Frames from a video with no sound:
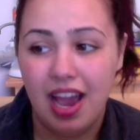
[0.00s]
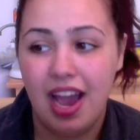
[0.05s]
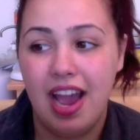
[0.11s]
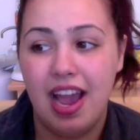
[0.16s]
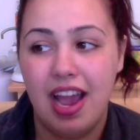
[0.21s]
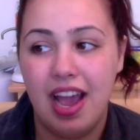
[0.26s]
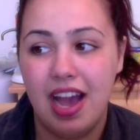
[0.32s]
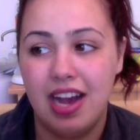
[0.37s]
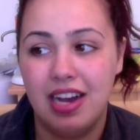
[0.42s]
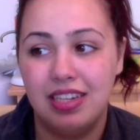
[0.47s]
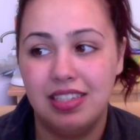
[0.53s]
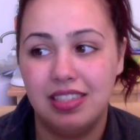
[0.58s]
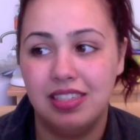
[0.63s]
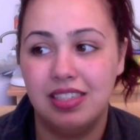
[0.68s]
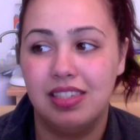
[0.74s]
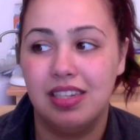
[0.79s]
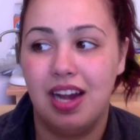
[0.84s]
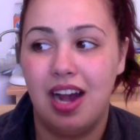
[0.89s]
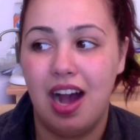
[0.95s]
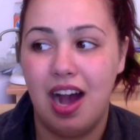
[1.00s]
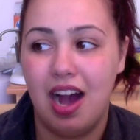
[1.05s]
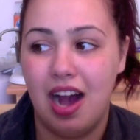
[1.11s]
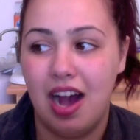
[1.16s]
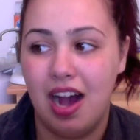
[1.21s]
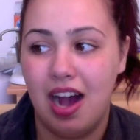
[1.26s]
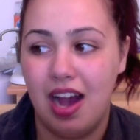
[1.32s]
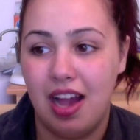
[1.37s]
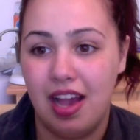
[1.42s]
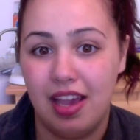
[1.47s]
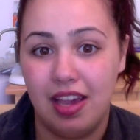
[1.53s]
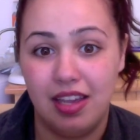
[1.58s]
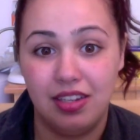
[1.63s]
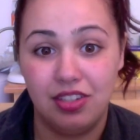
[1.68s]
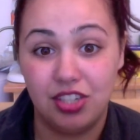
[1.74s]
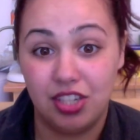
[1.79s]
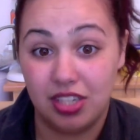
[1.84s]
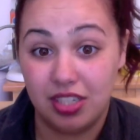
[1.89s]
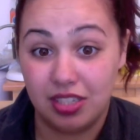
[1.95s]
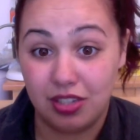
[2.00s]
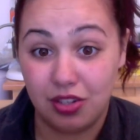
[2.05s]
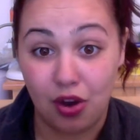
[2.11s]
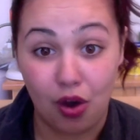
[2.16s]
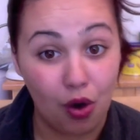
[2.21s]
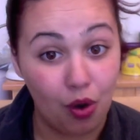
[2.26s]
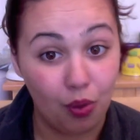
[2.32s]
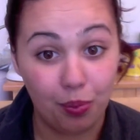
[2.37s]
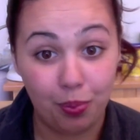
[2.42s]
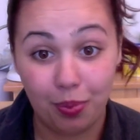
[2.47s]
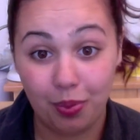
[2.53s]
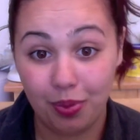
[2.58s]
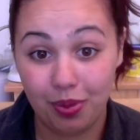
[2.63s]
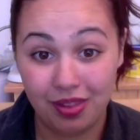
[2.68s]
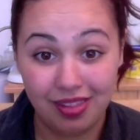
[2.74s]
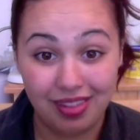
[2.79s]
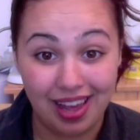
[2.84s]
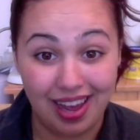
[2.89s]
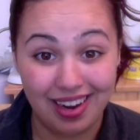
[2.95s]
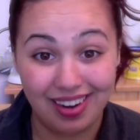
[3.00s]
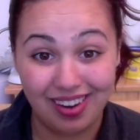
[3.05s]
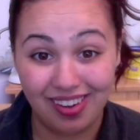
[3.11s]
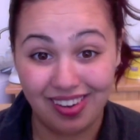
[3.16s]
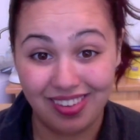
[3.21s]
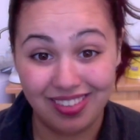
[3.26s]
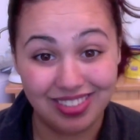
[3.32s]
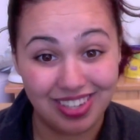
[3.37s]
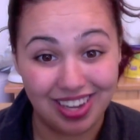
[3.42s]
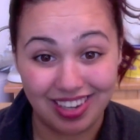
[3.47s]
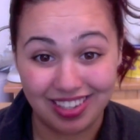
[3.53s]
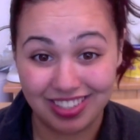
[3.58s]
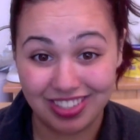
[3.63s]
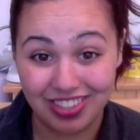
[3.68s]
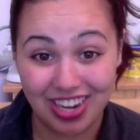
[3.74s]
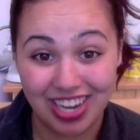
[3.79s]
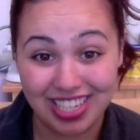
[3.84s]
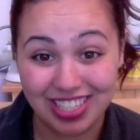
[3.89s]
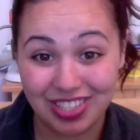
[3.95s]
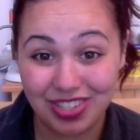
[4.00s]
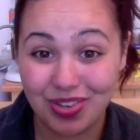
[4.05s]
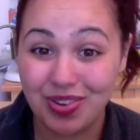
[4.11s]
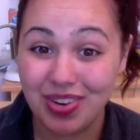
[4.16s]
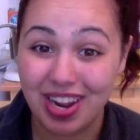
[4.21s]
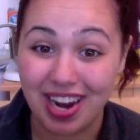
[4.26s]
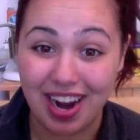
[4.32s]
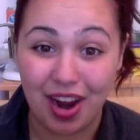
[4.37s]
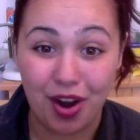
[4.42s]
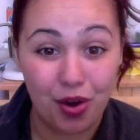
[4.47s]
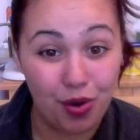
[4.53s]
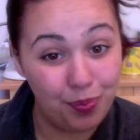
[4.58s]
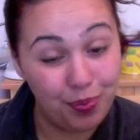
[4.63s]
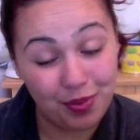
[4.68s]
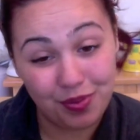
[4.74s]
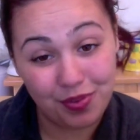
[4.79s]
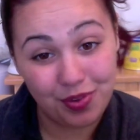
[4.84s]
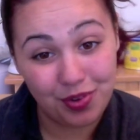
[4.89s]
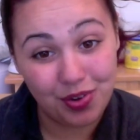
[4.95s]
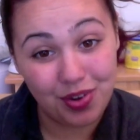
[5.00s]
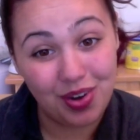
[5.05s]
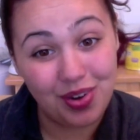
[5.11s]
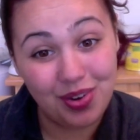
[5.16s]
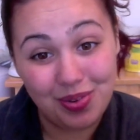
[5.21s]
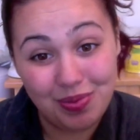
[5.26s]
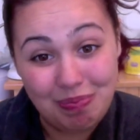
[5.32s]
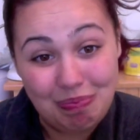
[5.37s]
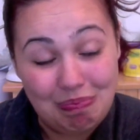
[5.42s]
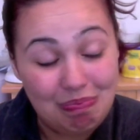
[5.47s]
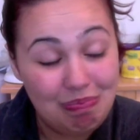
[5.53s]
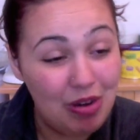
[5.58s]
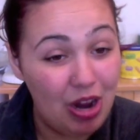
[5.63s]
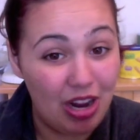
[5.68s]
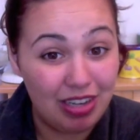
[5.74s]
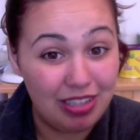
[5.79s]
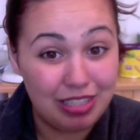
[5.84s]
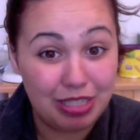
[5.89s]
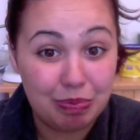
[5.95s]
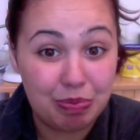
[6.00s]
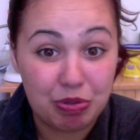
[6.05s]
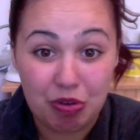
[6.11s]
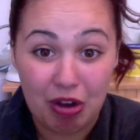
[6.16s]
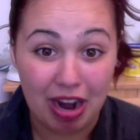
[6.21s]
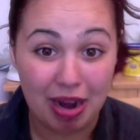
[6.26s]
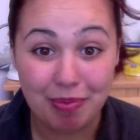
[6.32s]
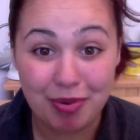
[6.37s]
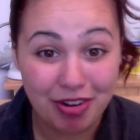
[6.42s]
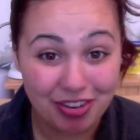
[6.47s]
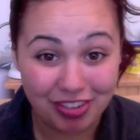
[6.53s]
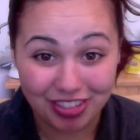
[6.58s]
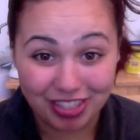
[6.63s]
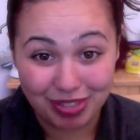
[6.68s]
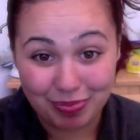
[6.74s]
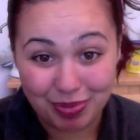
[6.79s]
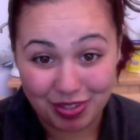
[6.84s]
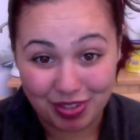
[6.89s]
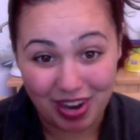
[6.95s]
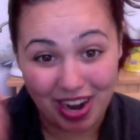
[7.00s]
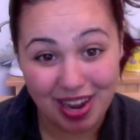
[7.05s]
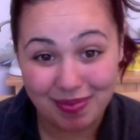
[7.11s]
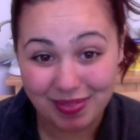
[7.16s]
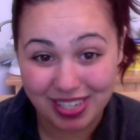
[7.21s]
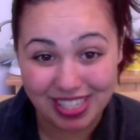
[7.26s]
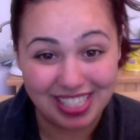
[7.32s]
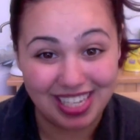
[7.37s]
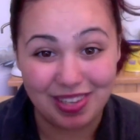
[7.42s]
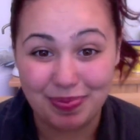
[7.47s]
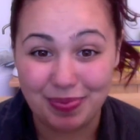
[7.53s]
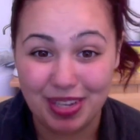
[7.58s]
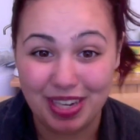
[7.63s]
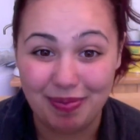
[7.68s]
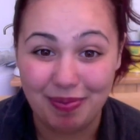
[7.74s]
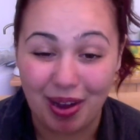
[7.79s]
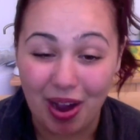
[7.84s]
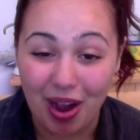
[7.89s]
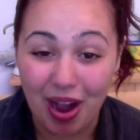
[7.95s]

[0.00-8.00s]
And I just hope that I'll talk to you guys soon. And I hope if you're not a subscriber, you'll subscribe because I'm being